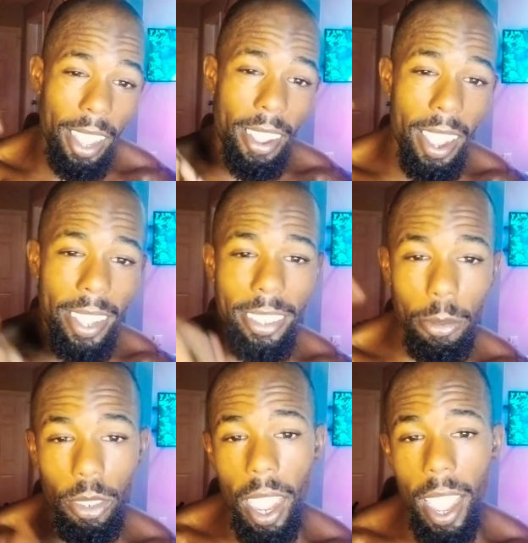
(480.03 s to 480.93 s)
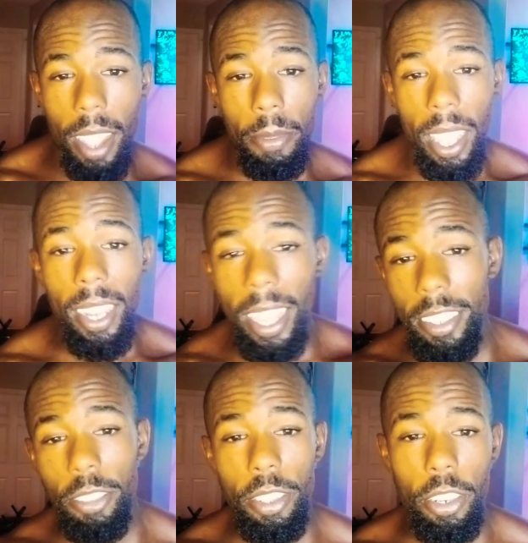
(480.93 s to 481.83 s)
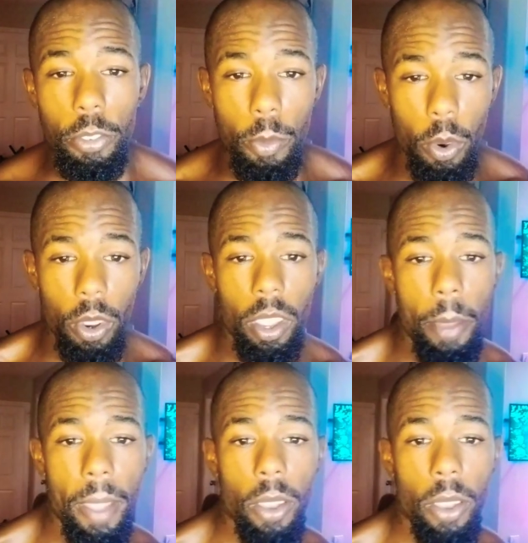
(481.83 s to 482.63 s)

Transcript: out. All right? Subscribe. Like this video for more. I'm